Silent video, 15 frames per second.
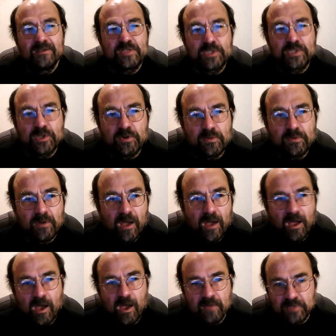to
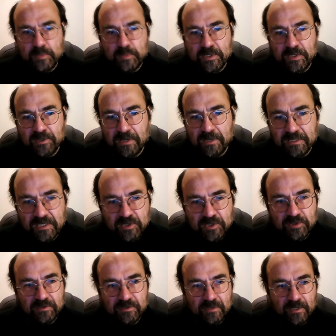
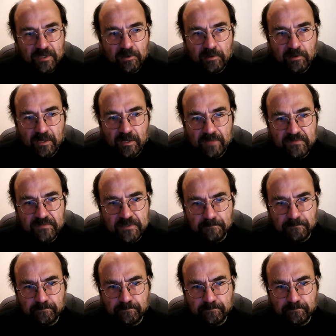over-specialization in our lives.